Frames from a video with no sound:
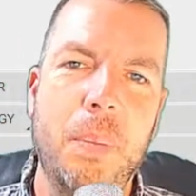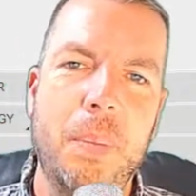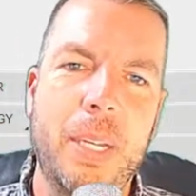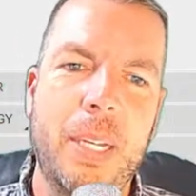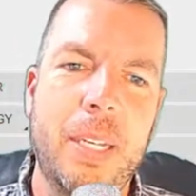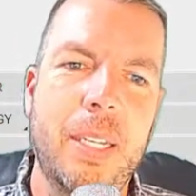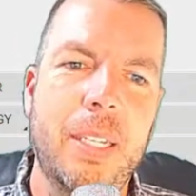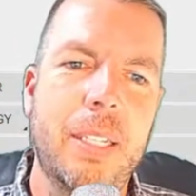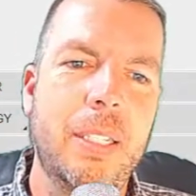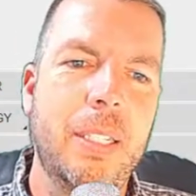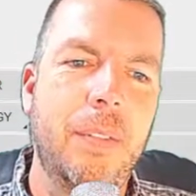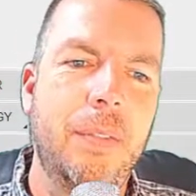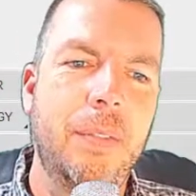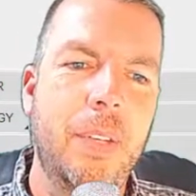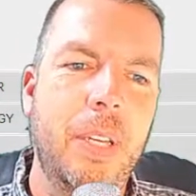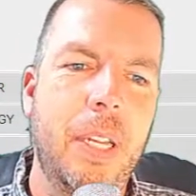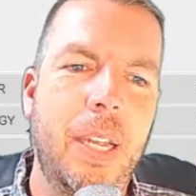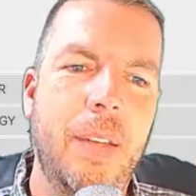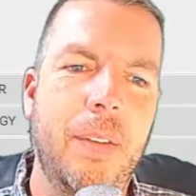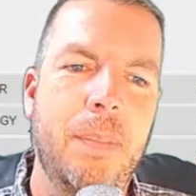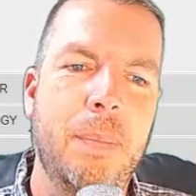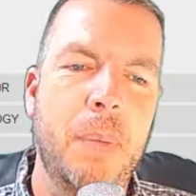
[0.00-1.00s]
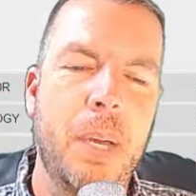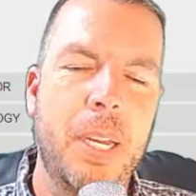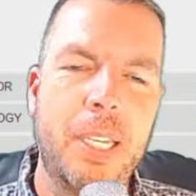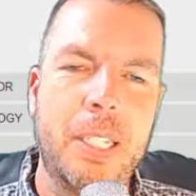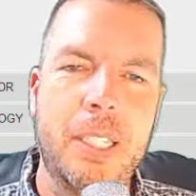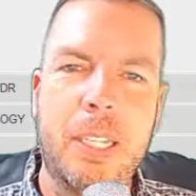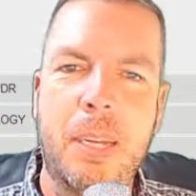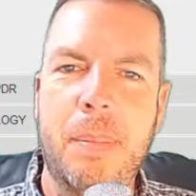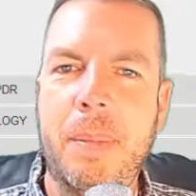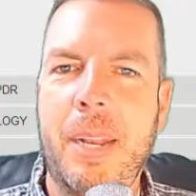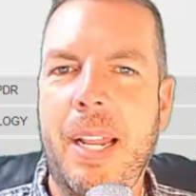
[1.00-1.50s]
Because if money's
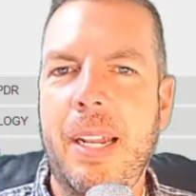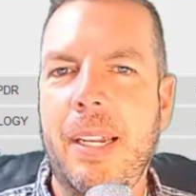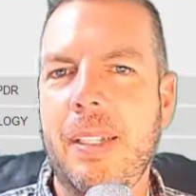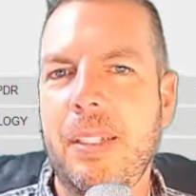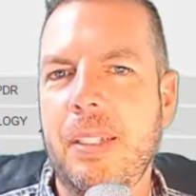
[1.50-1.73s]
coming out of